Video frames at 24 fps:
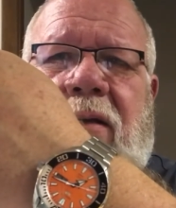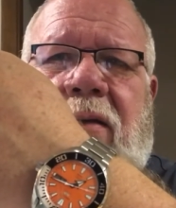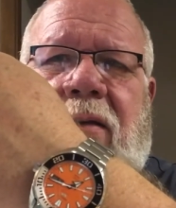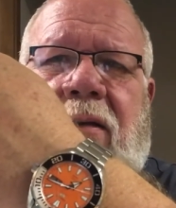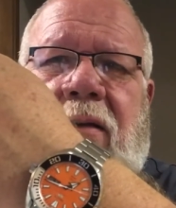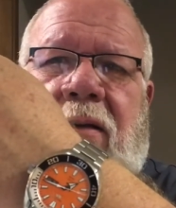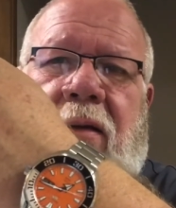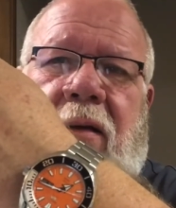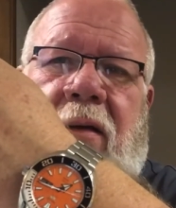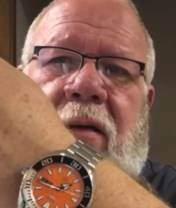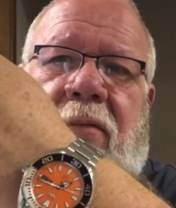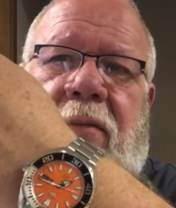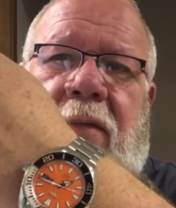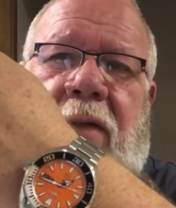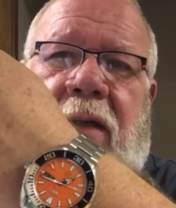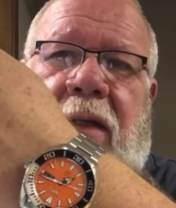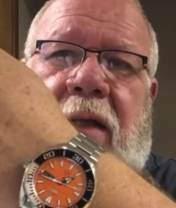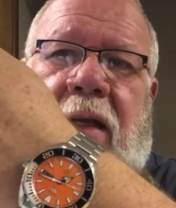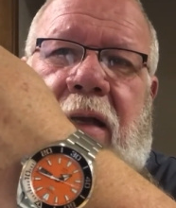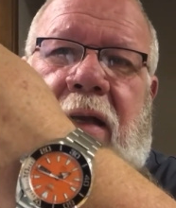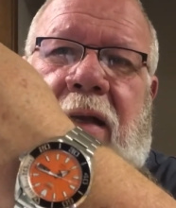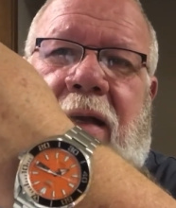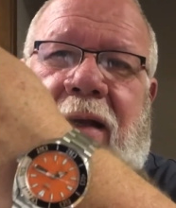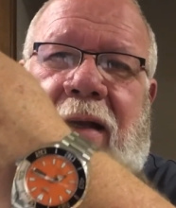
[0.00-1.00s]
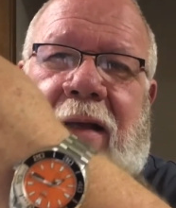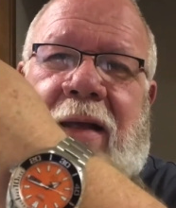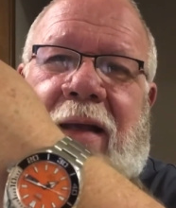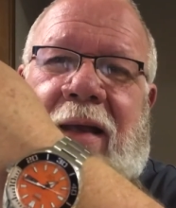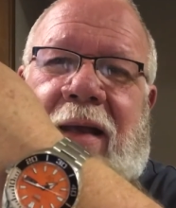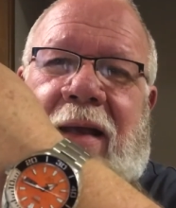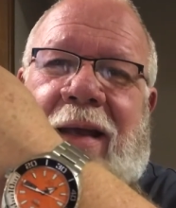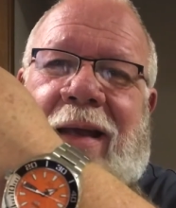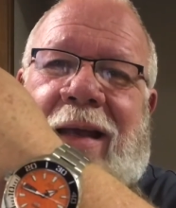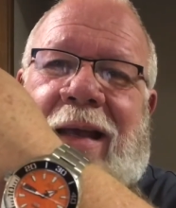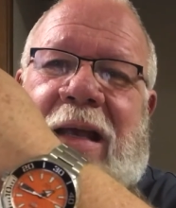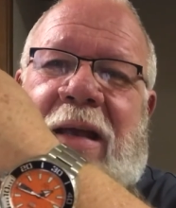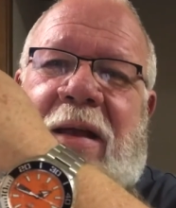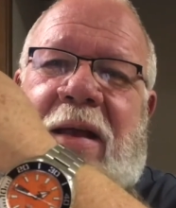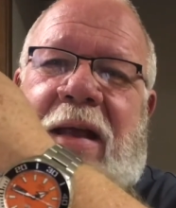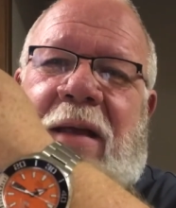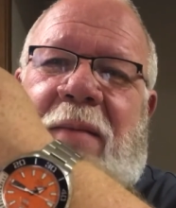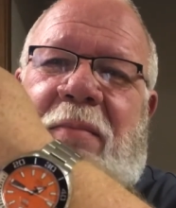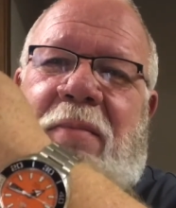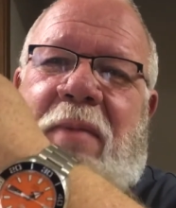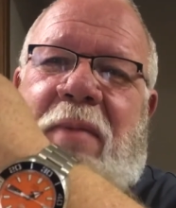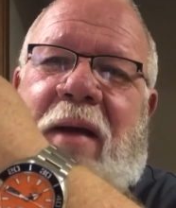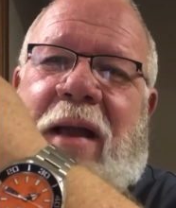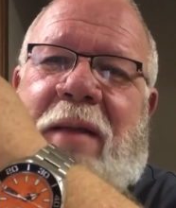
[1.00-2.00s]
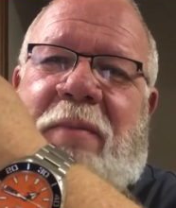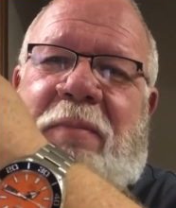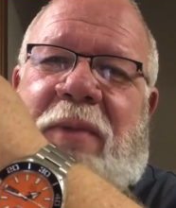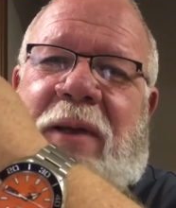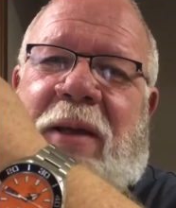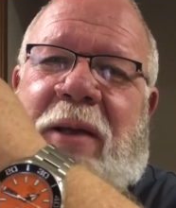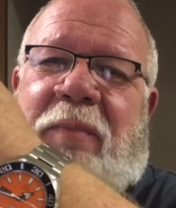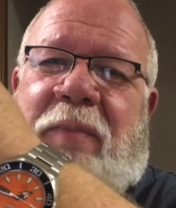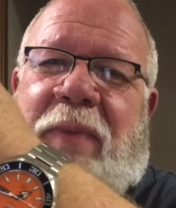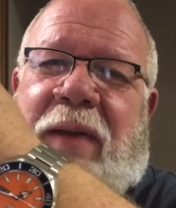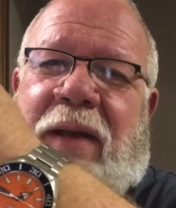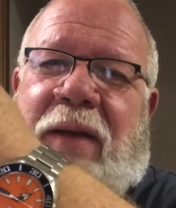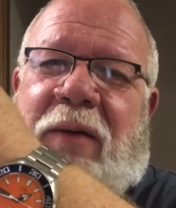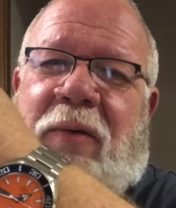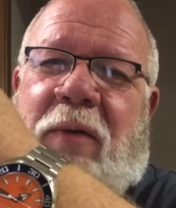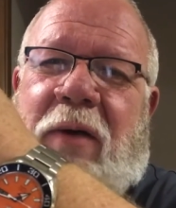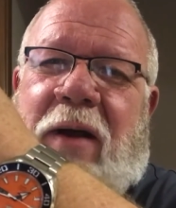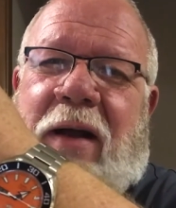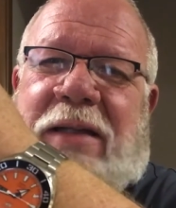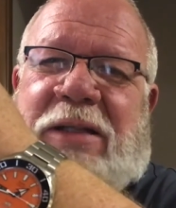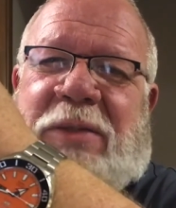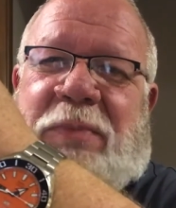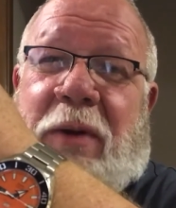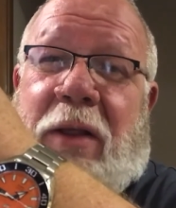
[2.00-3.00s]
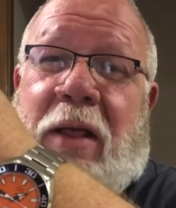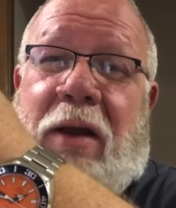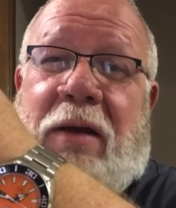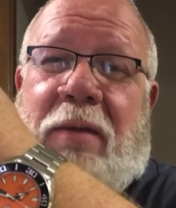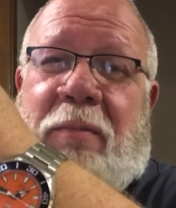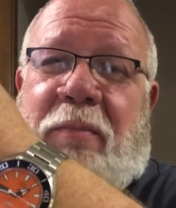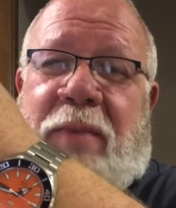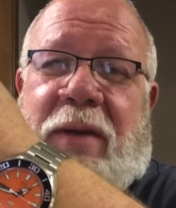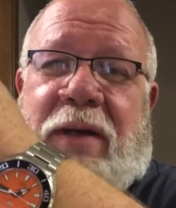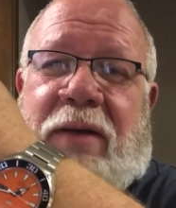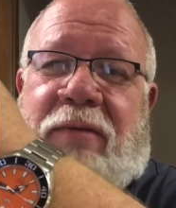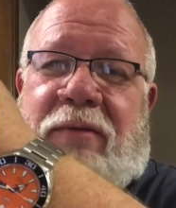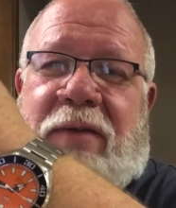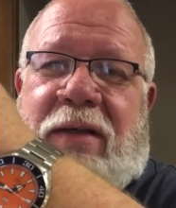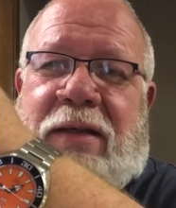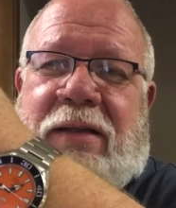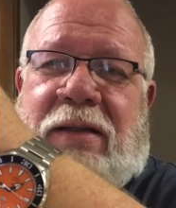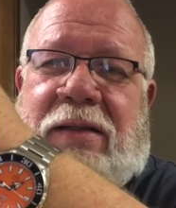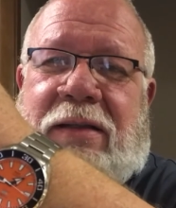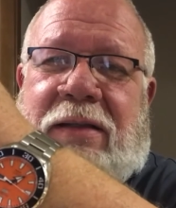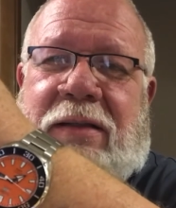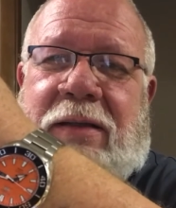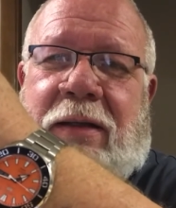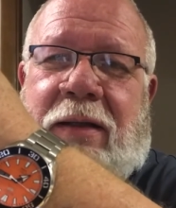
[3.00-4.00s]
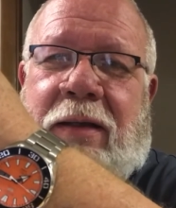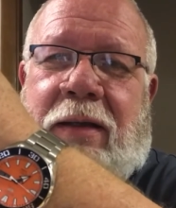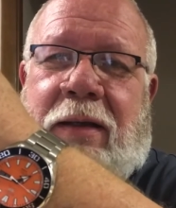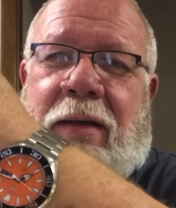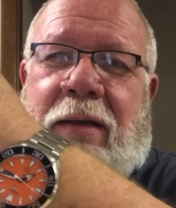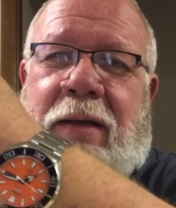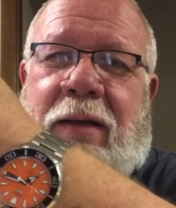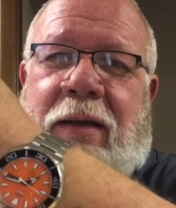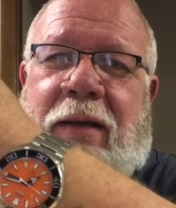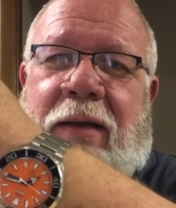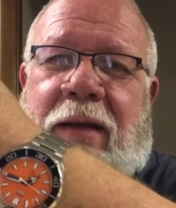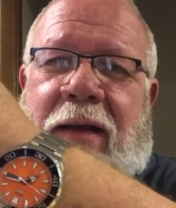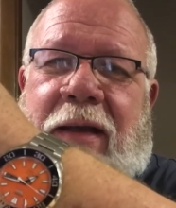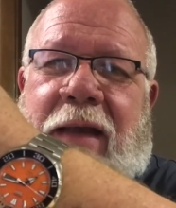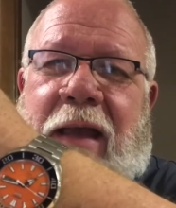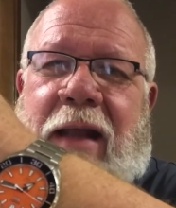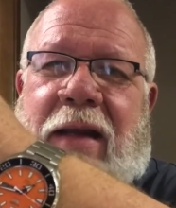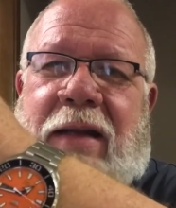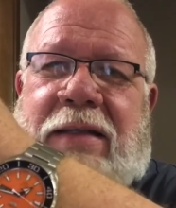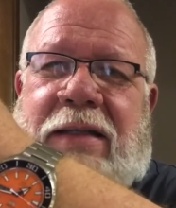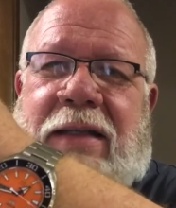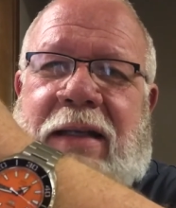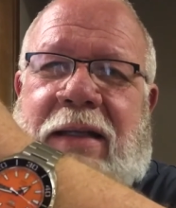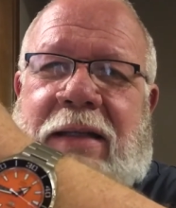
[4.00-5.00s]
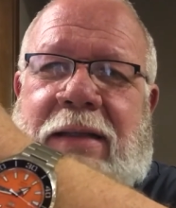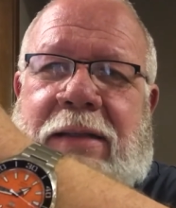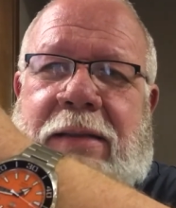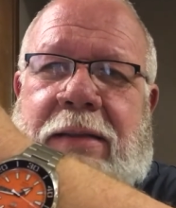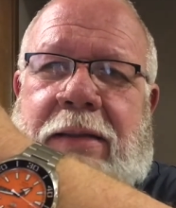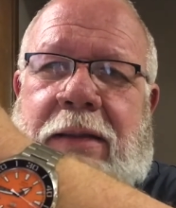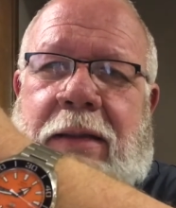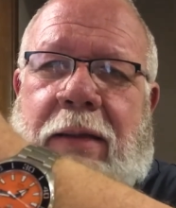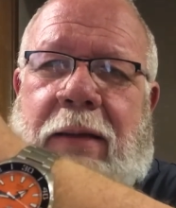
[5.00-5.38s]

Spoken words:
It might be a big watch, but on a big wrist, it kind of sits...